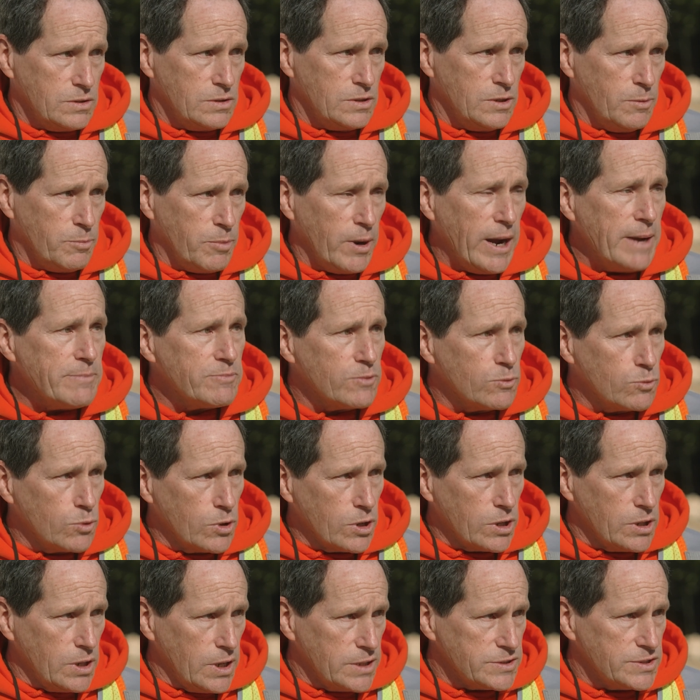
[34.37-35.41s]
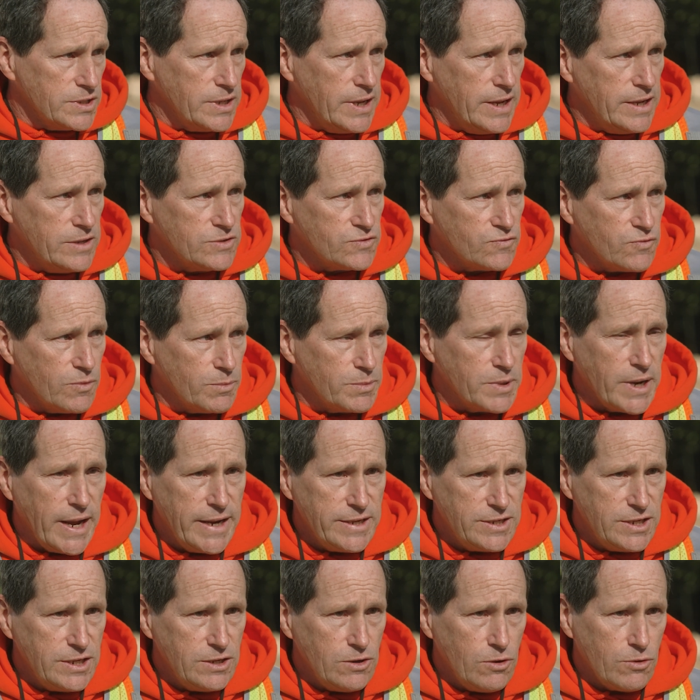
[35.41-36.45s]
The pipe they're working on today is from
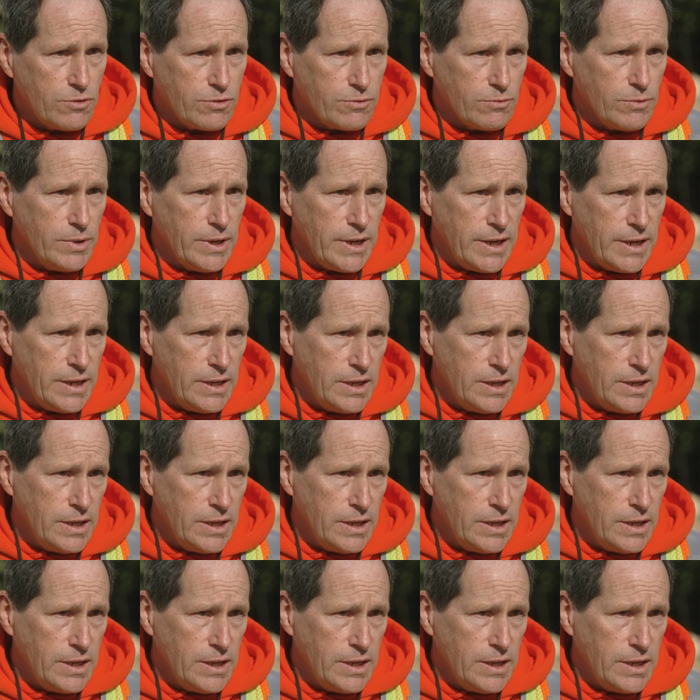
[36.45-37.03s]
1903